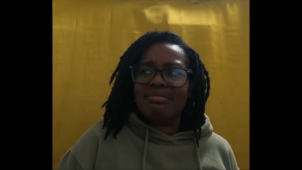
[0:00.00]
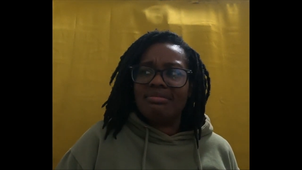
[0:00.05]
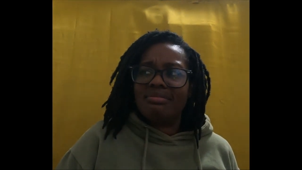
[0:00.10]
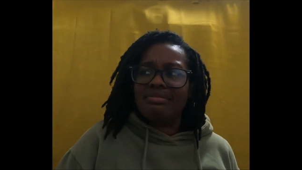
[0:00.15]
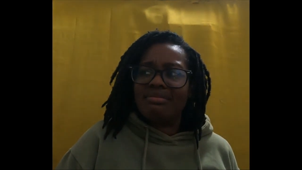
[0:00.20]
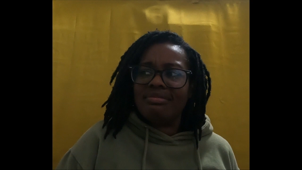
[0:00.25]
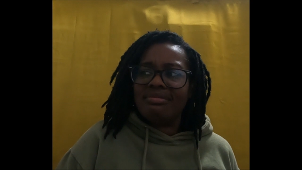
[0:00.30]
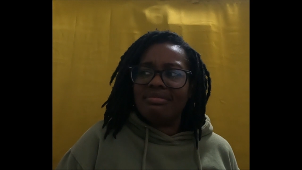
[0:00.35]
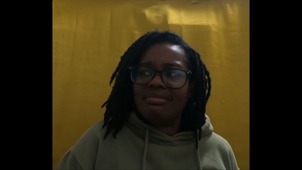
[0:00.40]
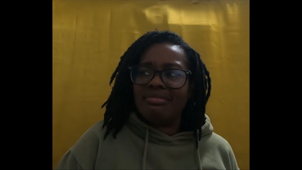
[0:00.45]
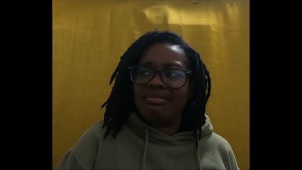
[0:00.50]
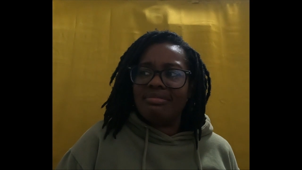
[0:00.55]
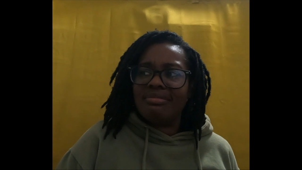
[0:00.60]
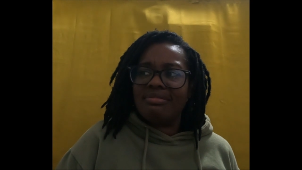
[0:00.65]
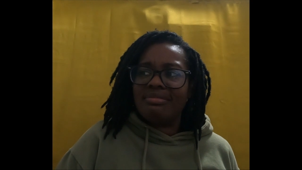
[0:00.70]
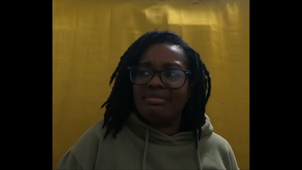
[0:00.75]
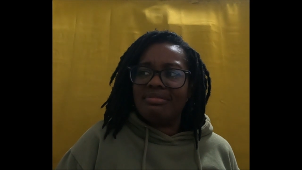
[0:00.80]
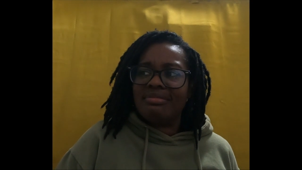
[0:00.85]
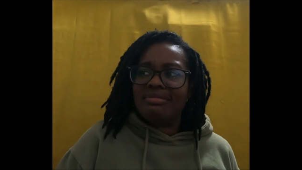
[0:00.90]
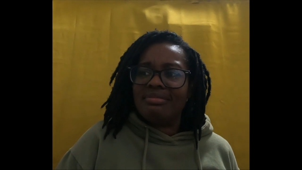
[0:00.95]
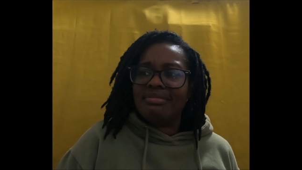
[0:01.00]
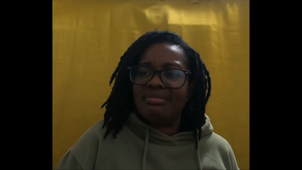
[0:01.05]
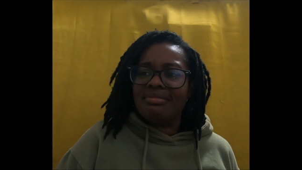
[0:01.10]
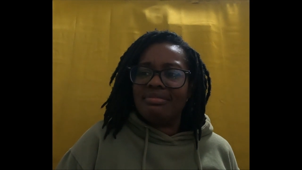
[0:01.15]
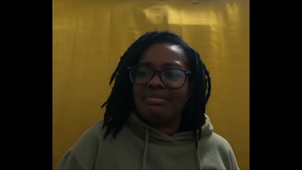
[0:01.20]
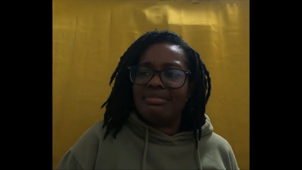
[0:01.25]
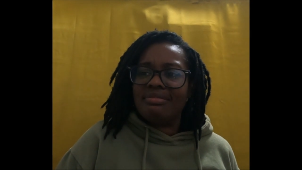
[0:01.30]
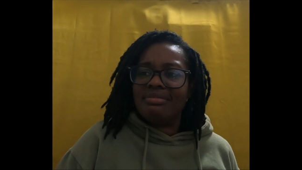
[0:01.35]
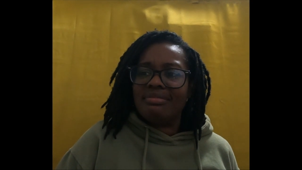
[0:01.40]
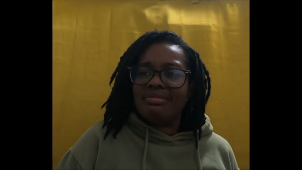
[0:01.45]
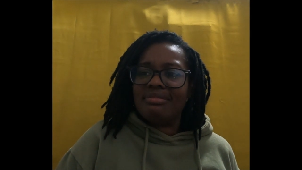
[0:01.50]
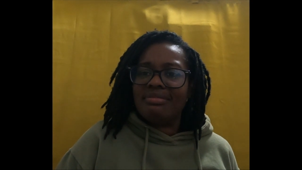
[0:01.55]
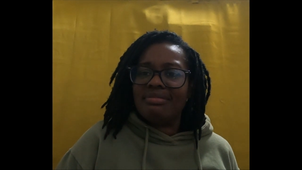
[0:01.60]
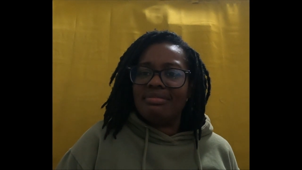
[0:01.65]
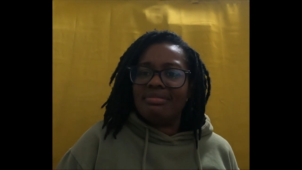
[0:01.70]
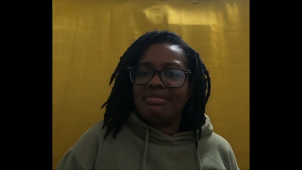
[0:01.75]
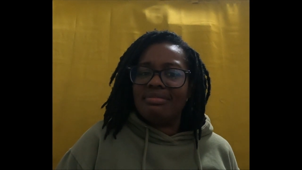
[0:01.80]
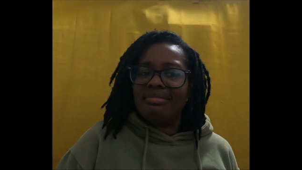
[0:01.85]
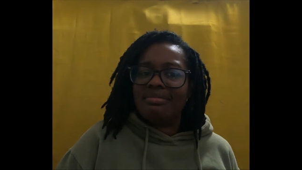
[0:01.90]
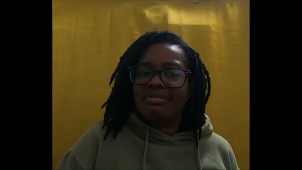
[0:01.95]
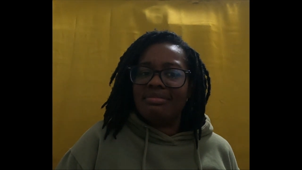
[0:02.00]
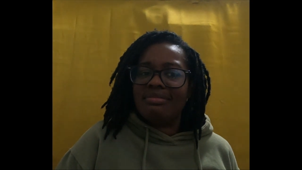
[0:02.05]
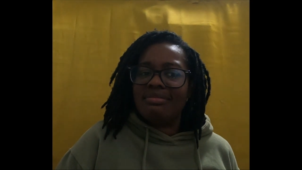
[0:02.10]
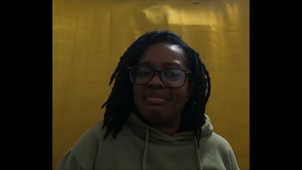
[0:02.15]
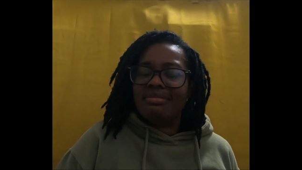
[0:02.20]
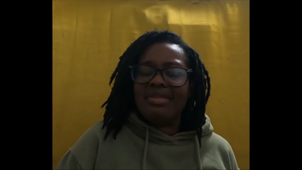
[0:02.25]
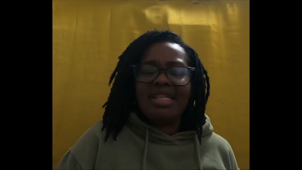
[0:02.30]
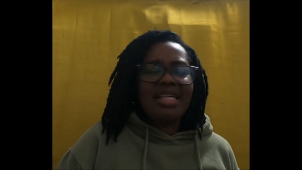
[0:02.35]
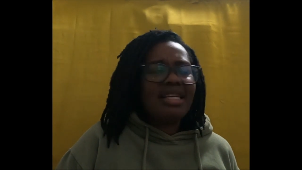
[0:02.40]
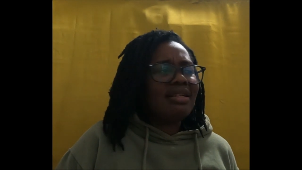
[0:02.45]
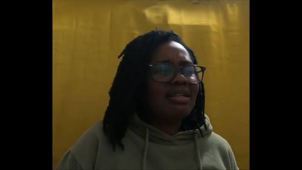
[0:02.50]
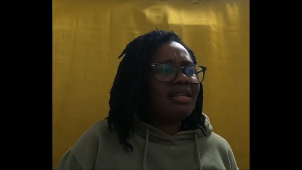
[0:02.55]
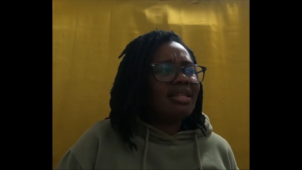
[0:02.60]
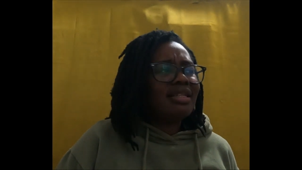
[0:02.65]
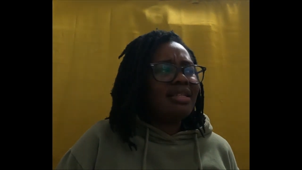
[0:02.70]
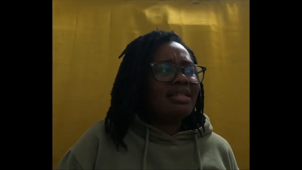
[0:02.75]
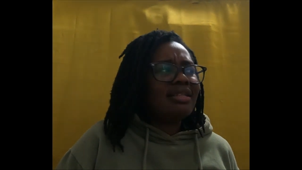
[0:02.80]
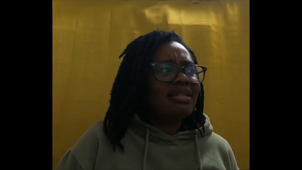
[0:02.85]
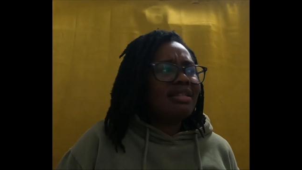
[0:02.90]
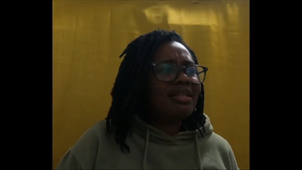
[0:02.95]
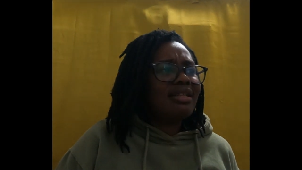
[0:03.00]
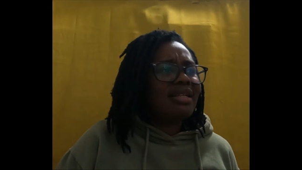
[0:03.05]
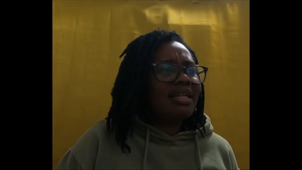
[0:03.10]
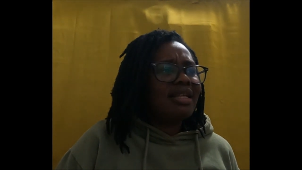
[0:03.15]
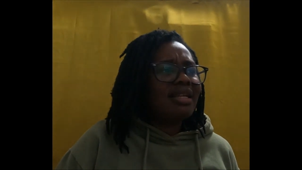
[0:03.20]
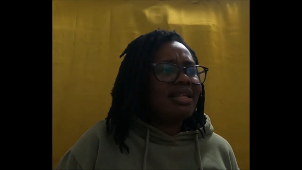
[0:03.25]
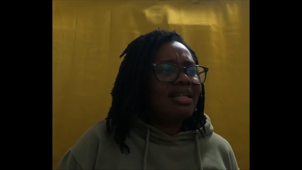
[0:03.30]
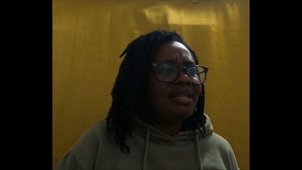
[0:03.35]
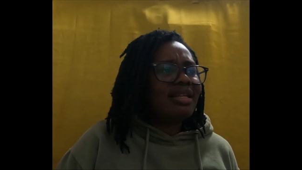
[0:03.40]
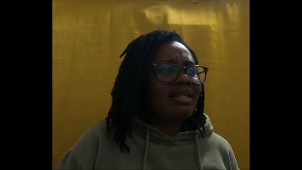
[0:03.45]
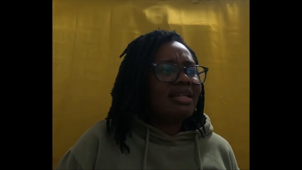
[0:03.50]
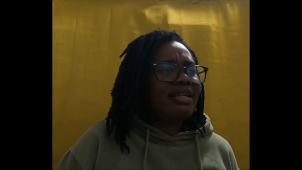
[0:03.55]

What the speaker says: No one is speaking in this clip.